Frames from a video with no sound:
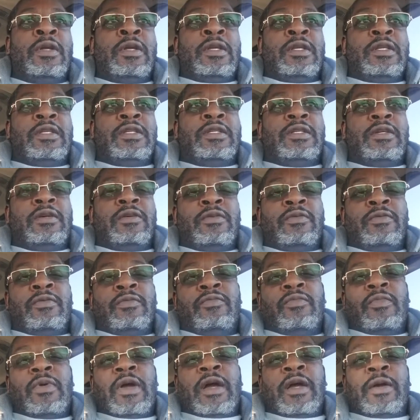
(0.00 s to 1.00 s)
So
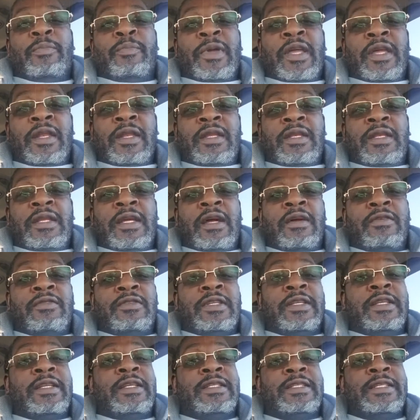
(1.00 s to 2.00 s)
I made it down
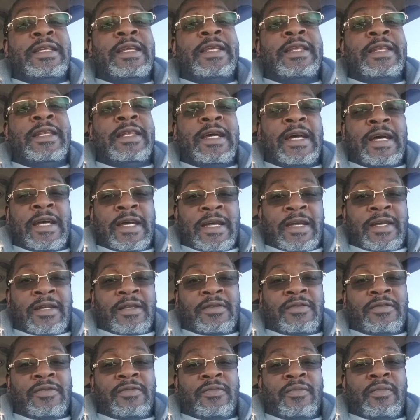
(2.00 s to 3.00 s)
to the 10.9.
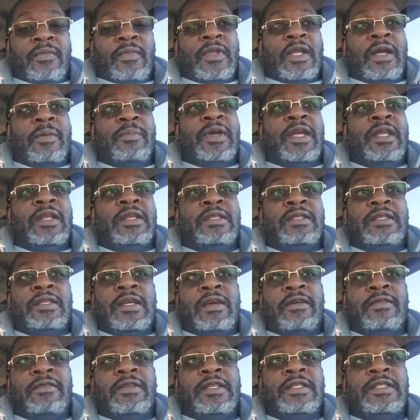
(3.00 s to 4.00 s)
I made it
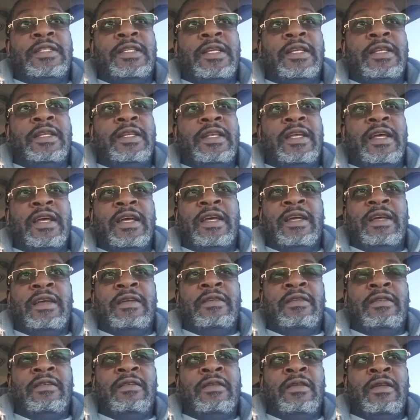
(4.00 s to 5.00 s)
down to 10.9.
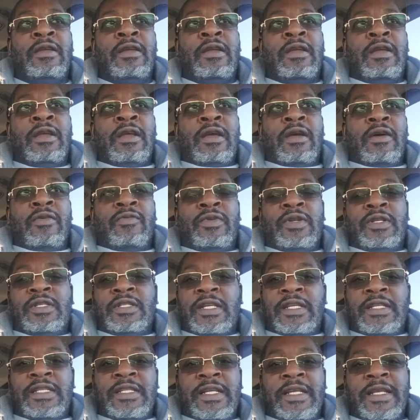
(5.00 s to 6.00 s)
I want to
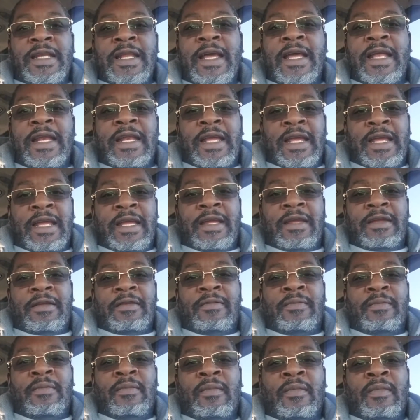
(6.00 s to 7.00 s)
say 10.9.8.
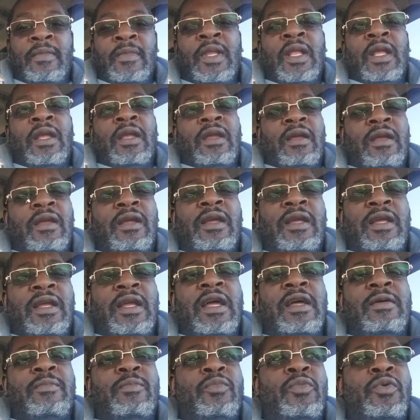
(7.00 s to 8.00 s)
I
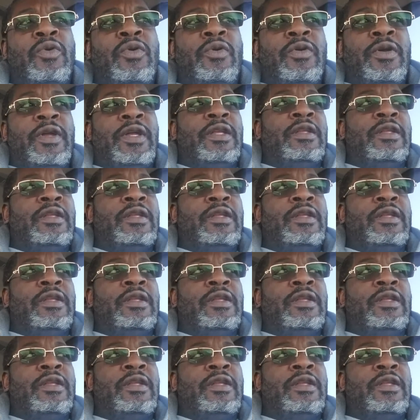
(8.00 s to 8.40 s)
got more